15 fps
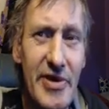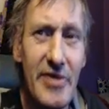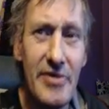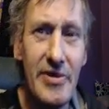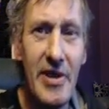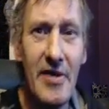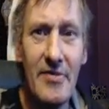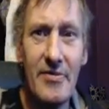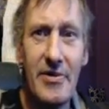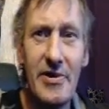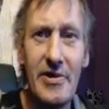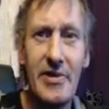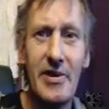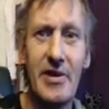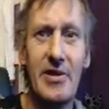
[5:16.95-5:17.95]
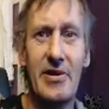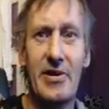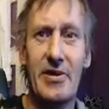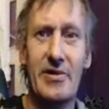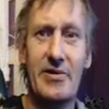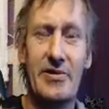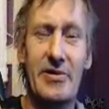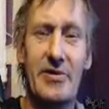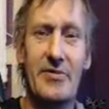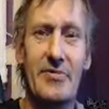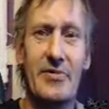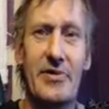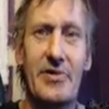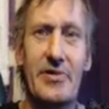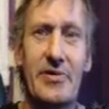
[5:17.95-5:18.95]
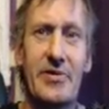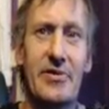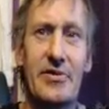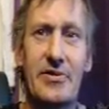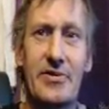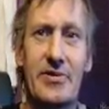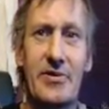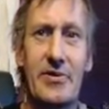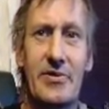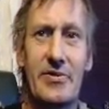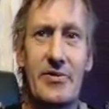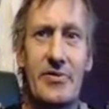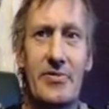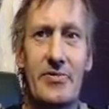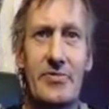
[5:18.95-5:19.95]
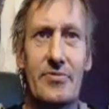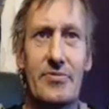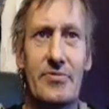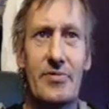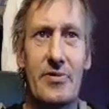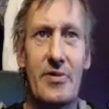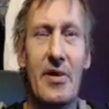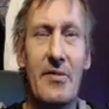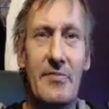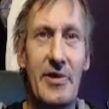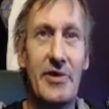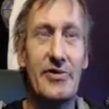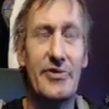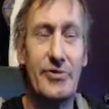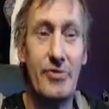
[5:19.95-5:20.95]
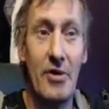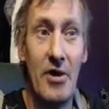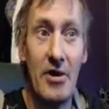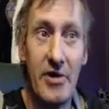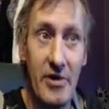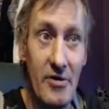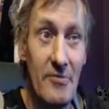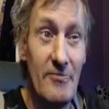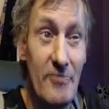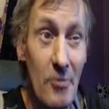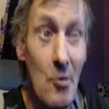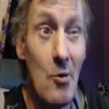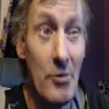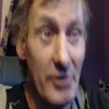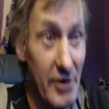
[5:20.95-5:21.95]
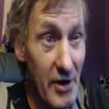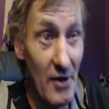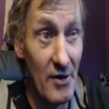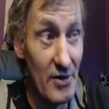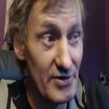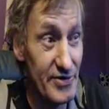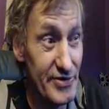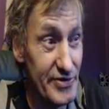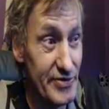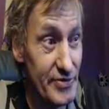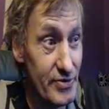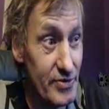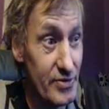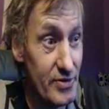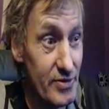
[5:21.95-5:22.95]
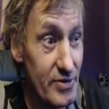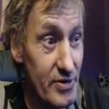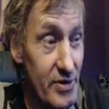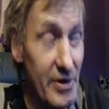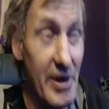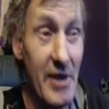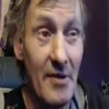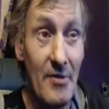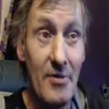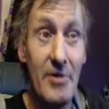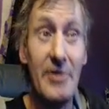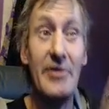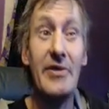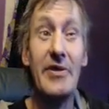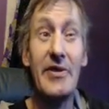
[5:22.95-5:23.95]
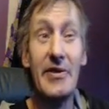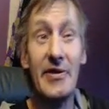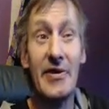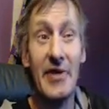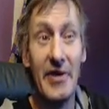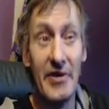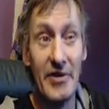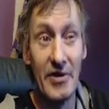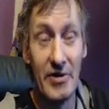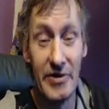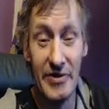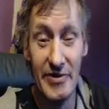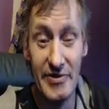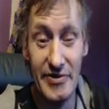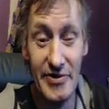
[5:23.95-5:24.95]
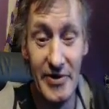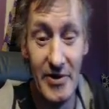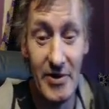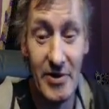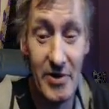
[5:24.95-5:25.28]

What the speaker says: That way, you know, I mean strong enough for adults. And that way they can take their kids there.